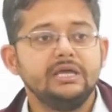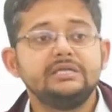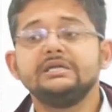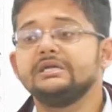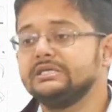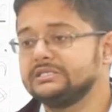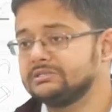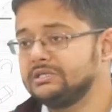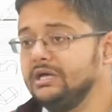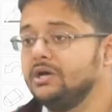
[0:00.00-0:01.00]
it
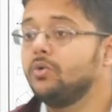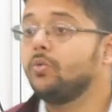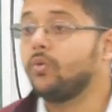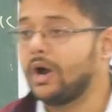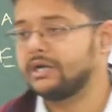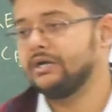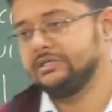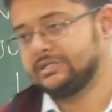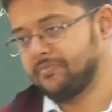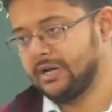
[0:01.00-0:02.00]
increases the
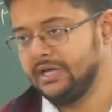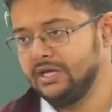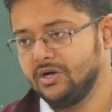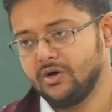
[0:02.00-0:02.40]
watery supply